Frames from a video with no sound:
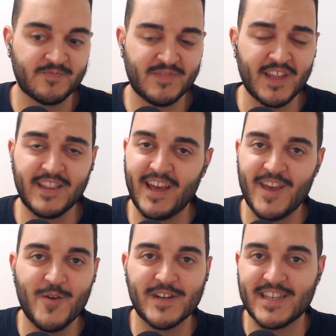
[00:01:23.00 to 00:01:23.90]
the
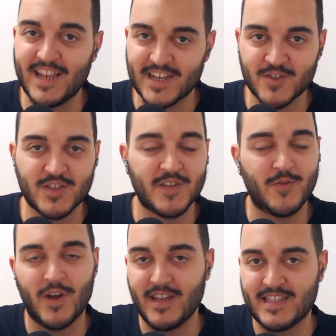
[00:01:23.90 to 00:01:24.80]
US elections, if
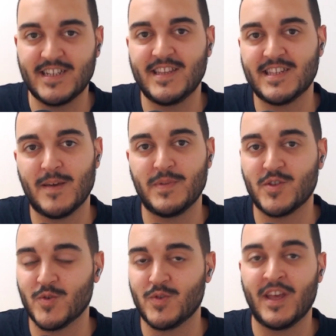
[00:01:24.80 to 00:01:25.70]
you are listening to this
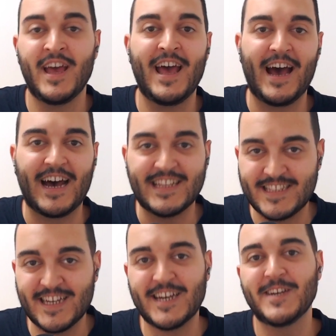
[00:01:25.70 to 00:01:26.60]
episode at the
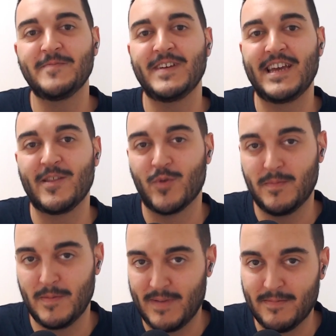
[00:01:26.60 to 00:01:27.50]
time it will
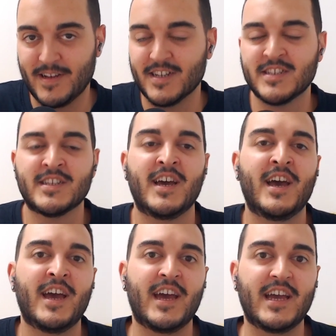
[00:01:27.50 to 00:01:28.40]
be published,
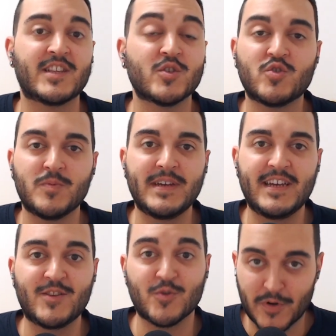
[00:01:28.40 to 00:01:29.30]
it's going to
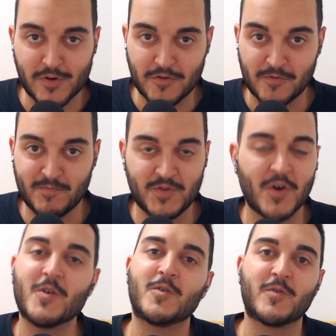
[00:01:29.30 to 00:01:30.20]
be tomorrow.
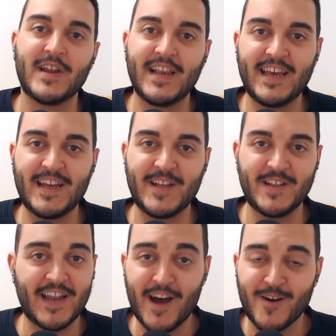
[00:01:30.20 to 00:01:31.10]
So really
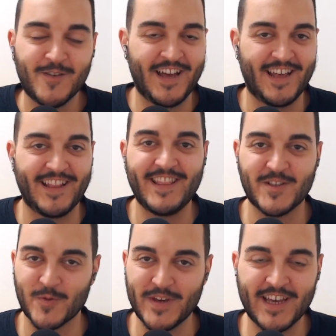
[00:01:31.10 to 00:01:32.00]
now, in
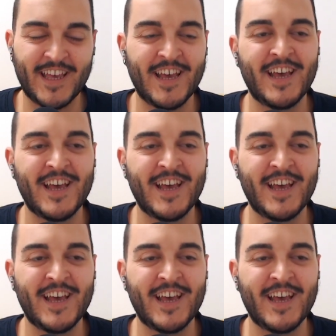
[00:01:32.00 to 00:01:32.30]
this week.